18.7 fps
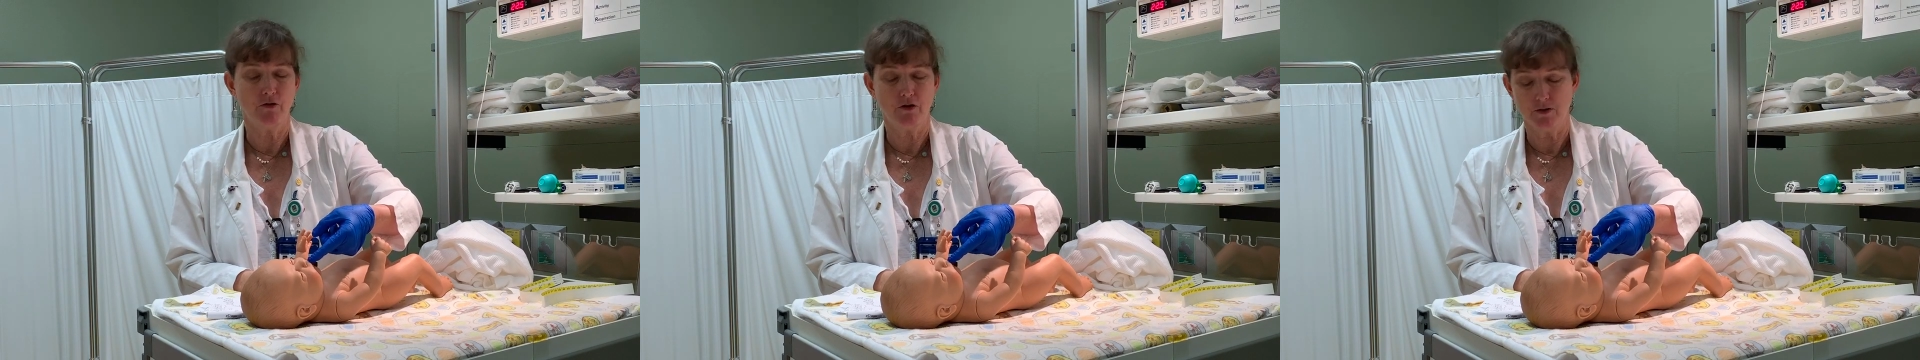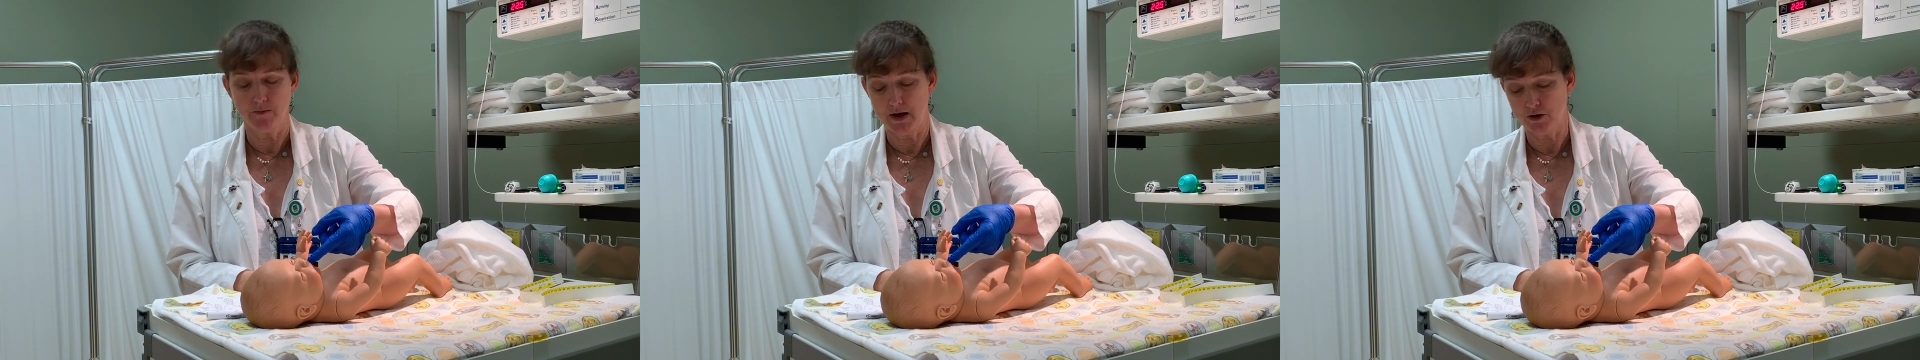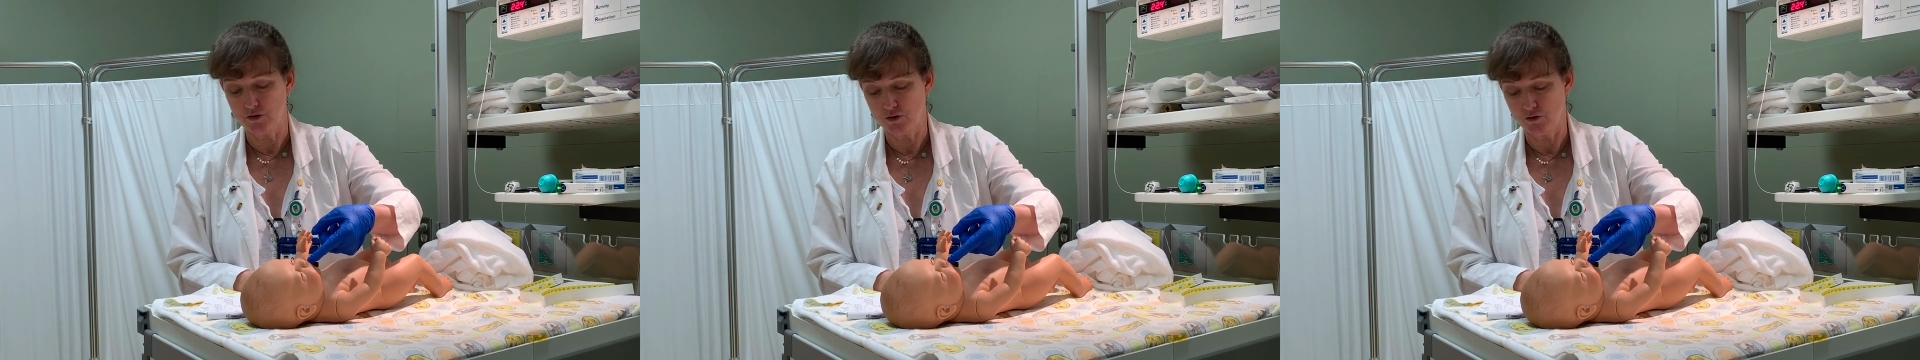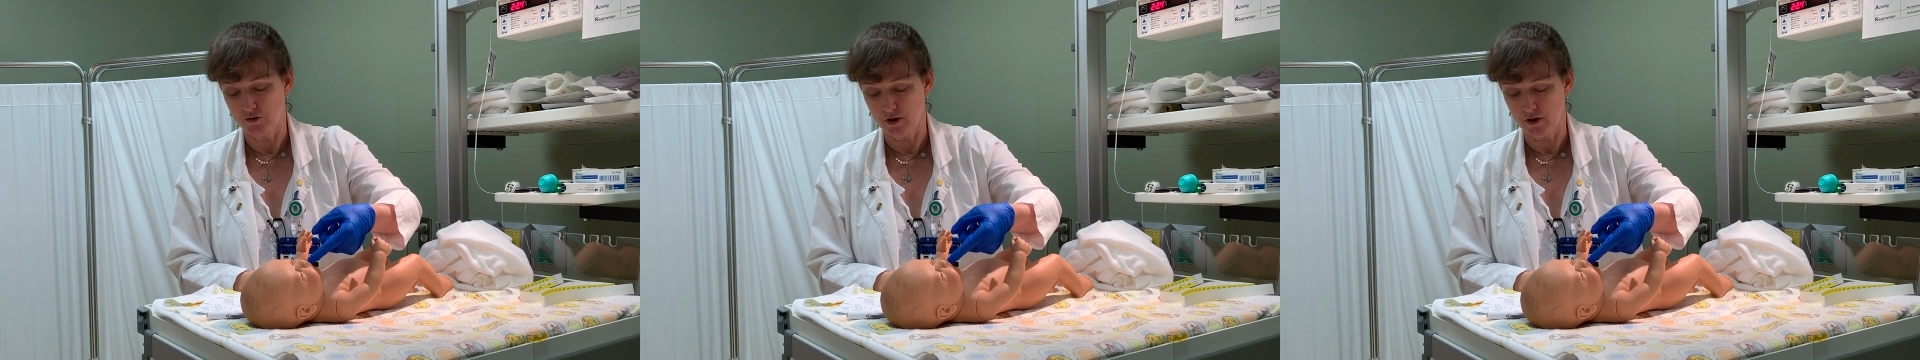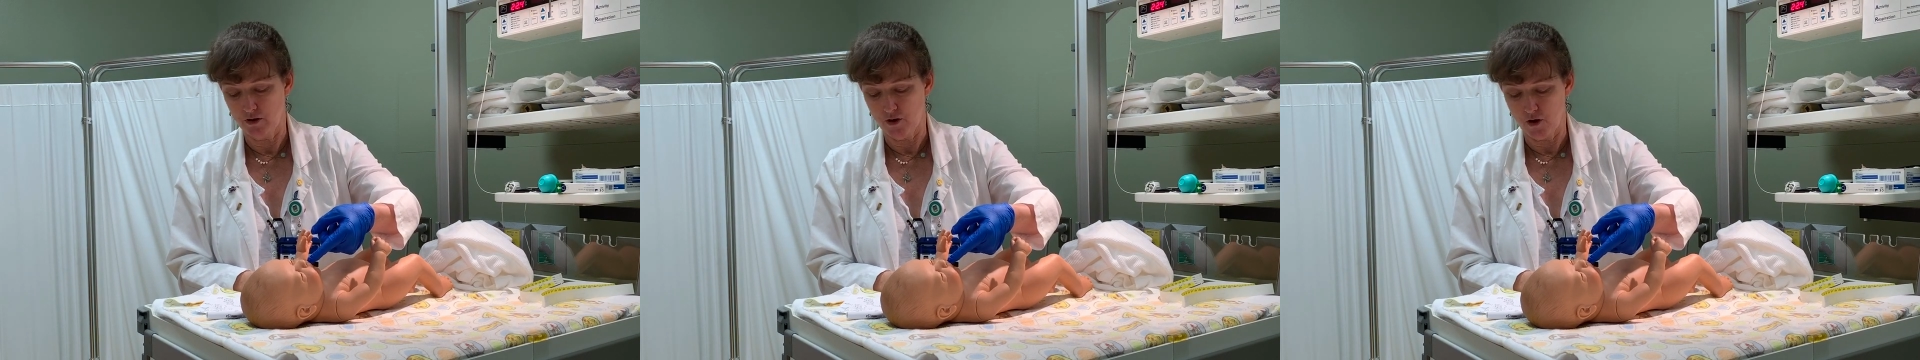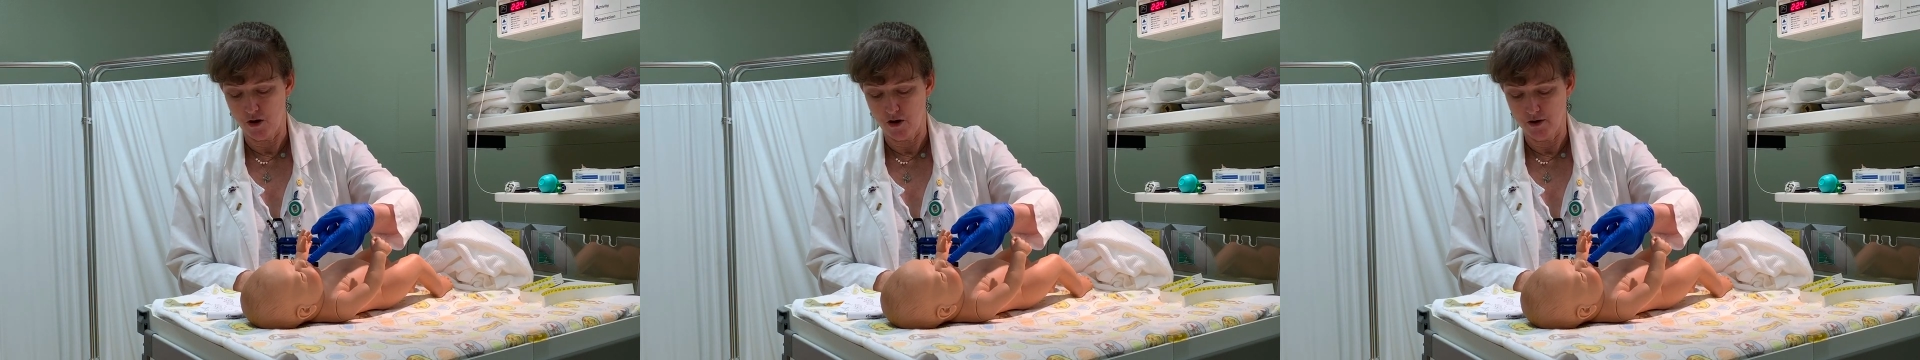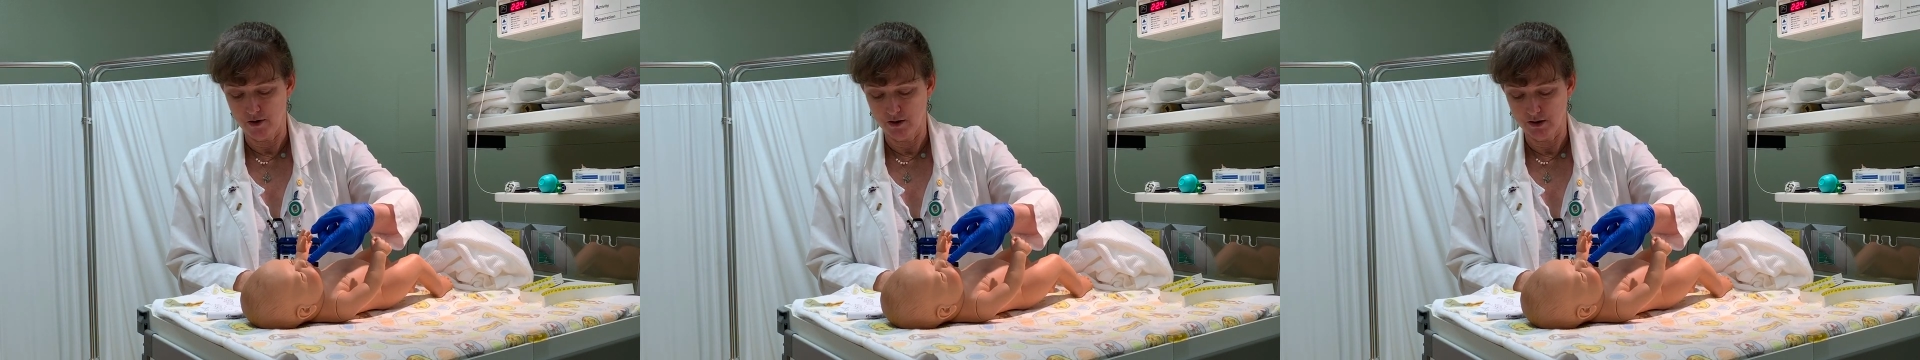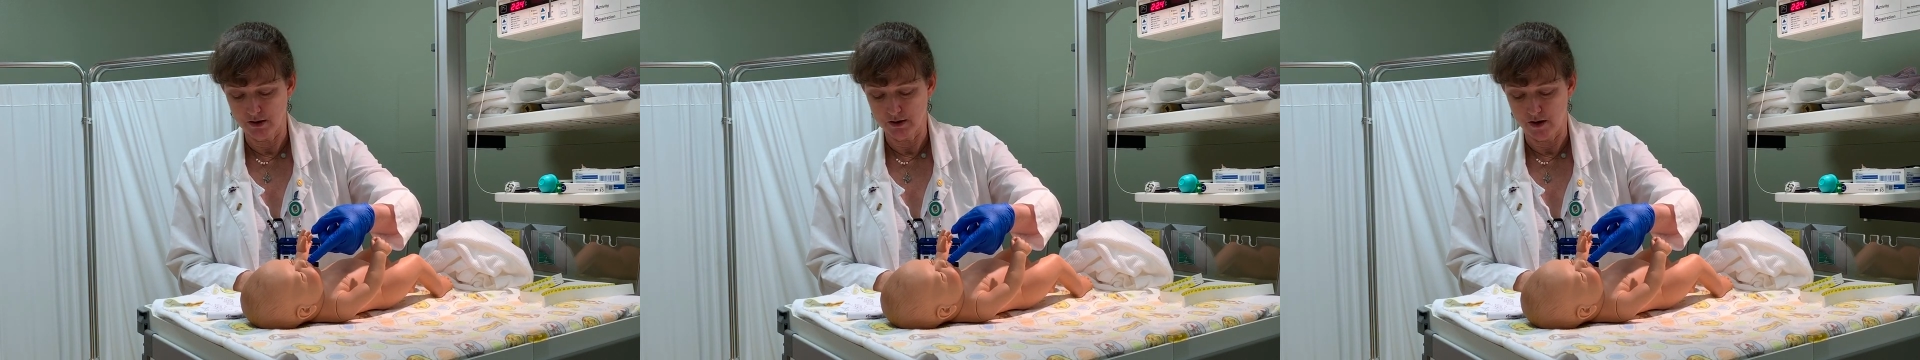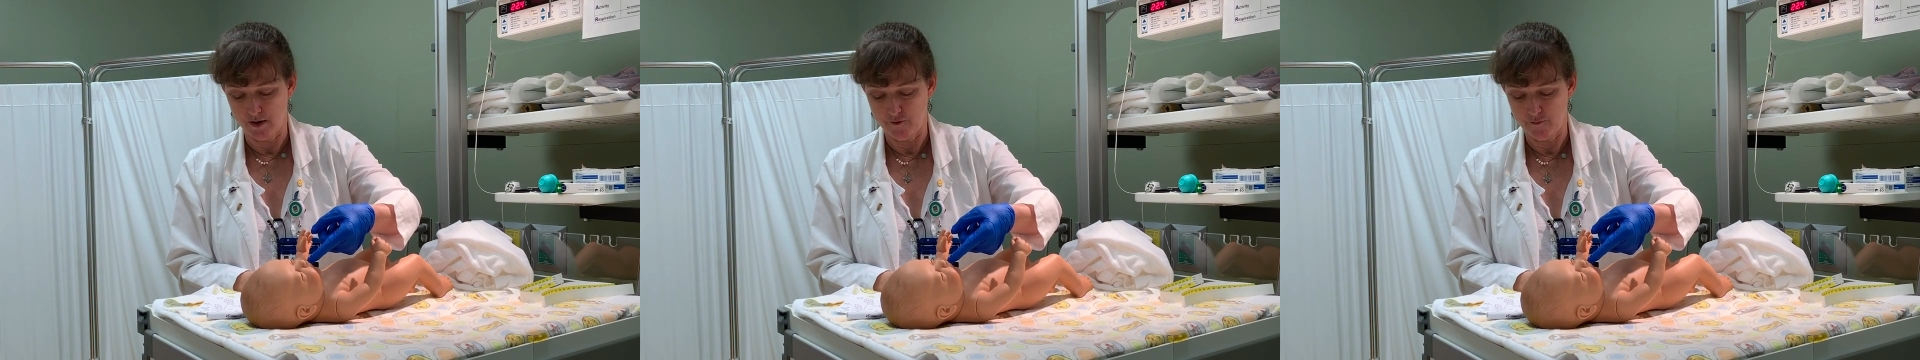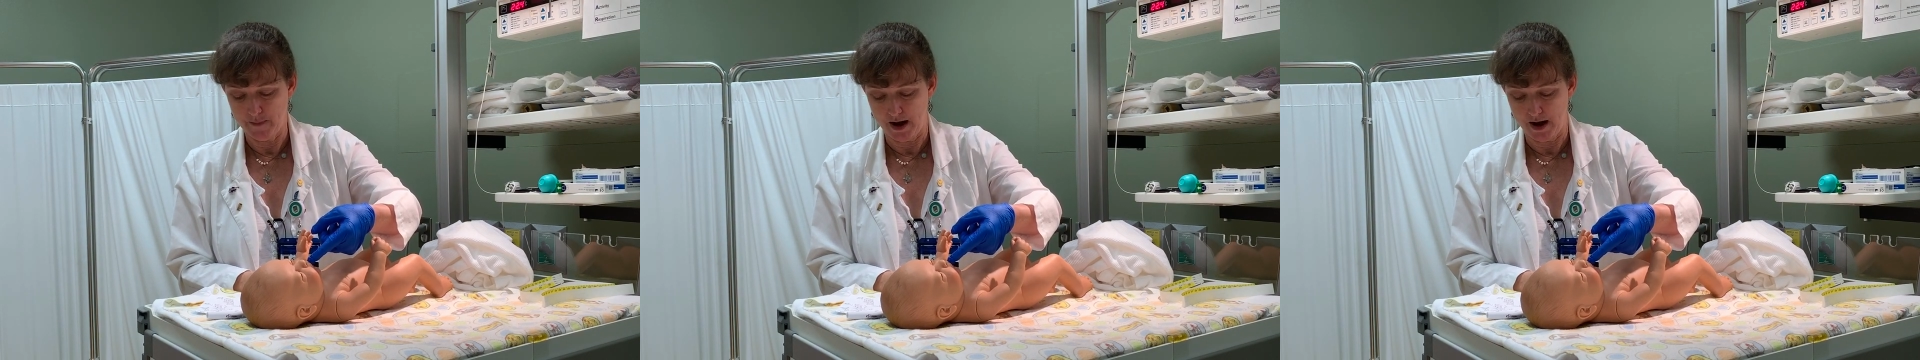to make sure that the hard and the soft